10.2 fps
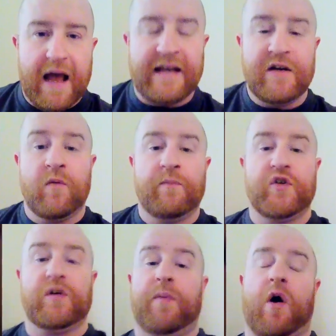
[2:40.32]
Any
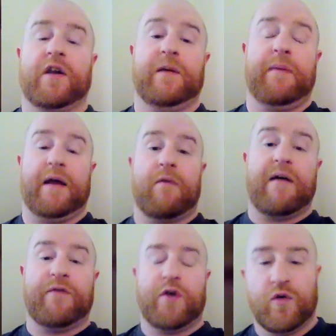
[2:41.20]
numbers you put on your PIN,
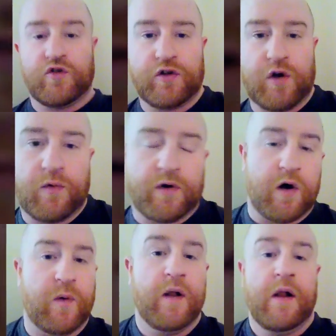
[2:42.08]
right? For those that don't
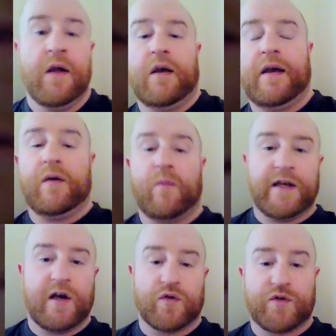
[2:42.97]
know,
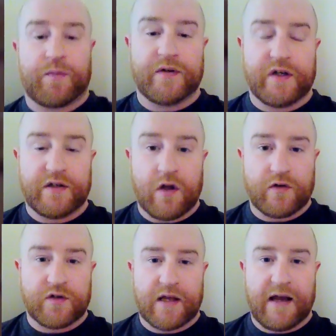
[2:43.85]
when you go to prison, it's
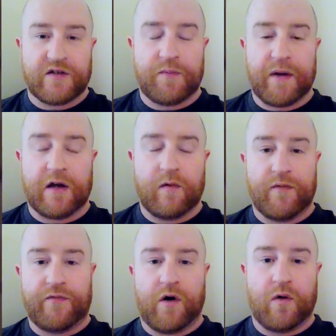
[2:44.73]
not just a case of picking up
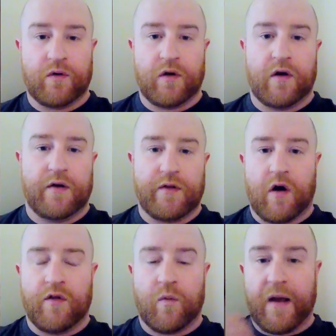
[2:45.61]
the phone
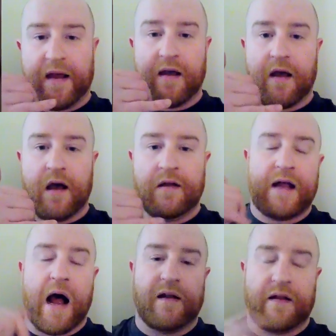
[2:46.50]
on the wing and
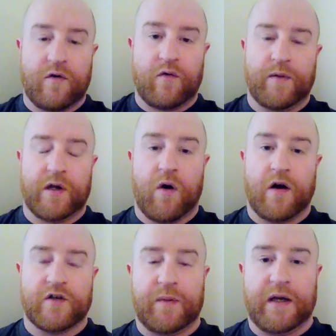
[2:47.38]
dialing the number you
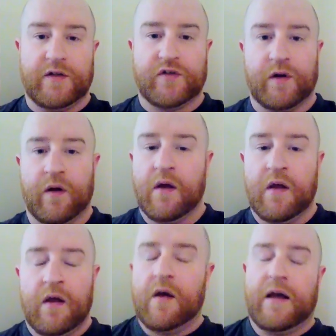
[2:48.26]
want to speak to.
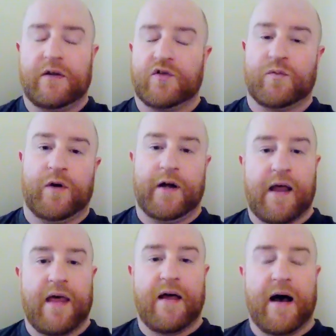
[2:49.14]
It doesn't work
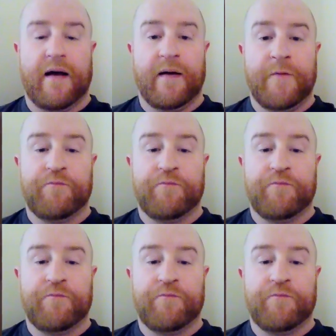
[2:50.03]
like that.